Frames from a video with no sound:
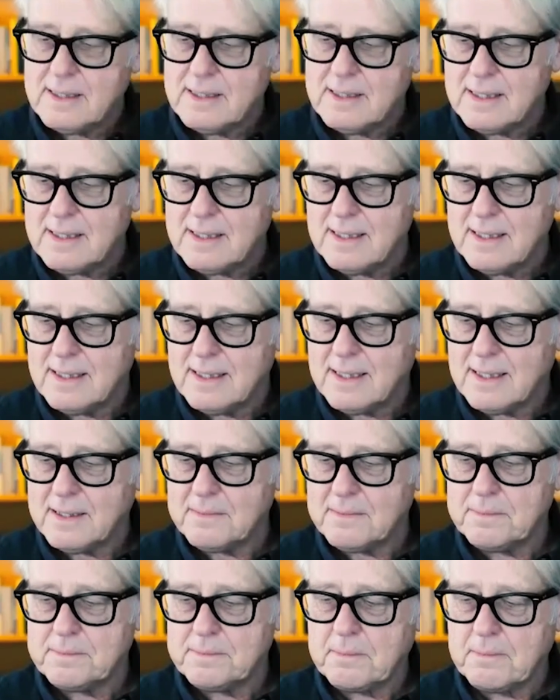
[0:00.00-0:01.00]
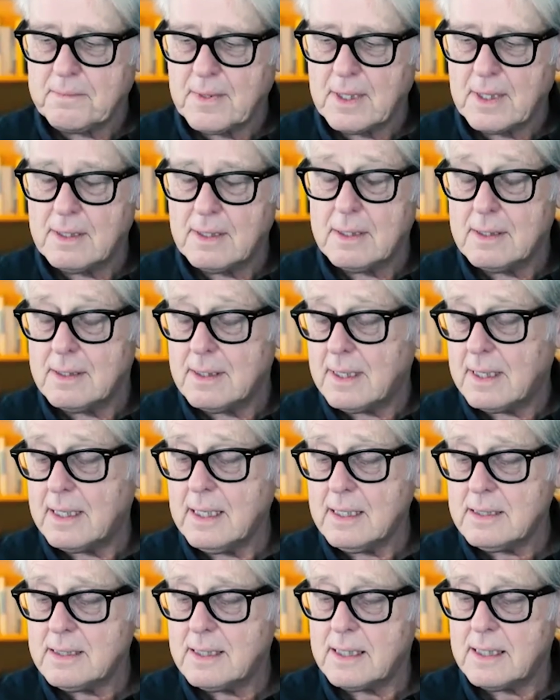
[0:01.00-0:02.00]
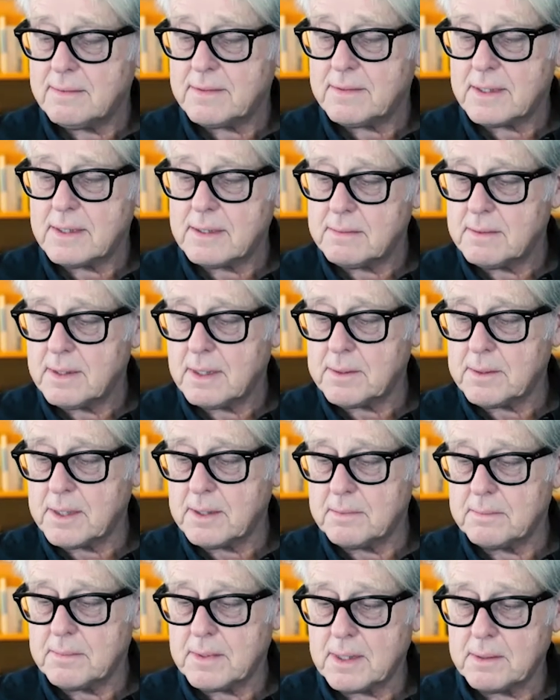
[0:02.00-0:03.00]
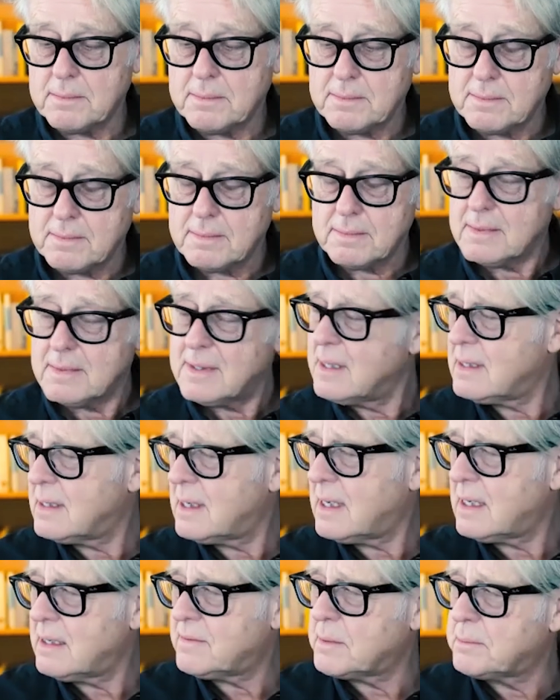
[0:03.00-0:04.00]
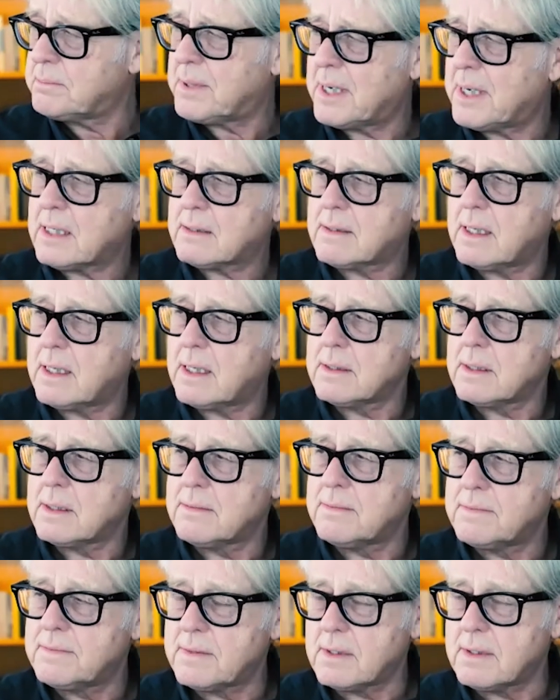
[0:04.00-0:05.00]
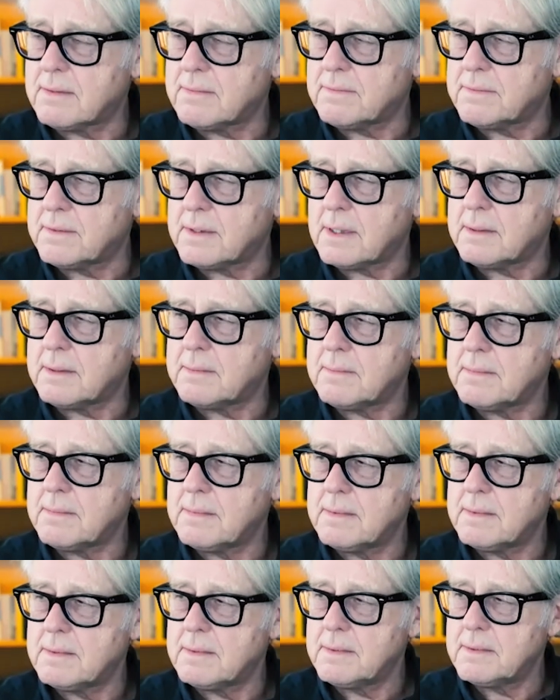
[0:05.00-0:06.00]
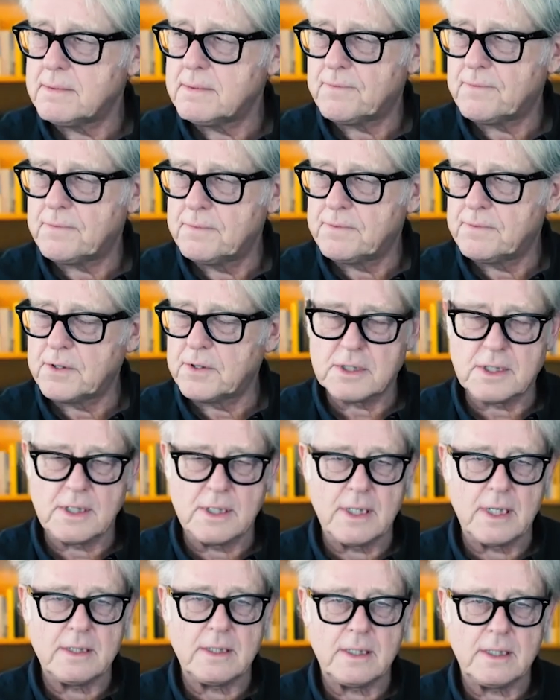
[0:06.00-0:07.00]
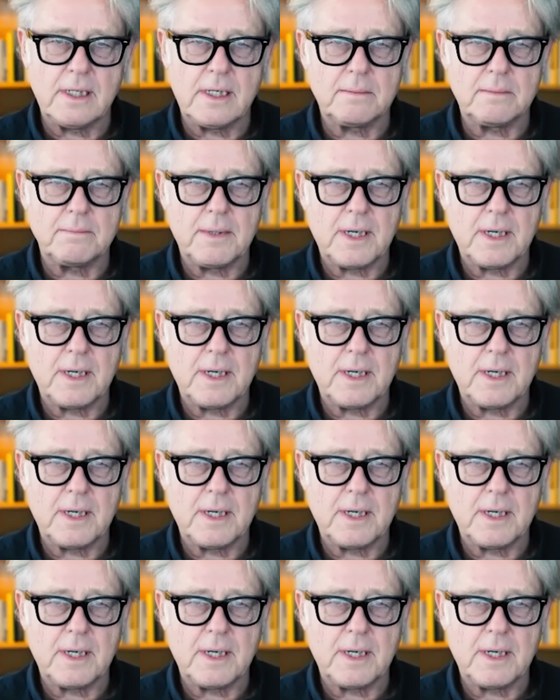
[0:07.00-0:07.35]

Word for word: the um i actually have a i mean my i have a background of of um first an engineering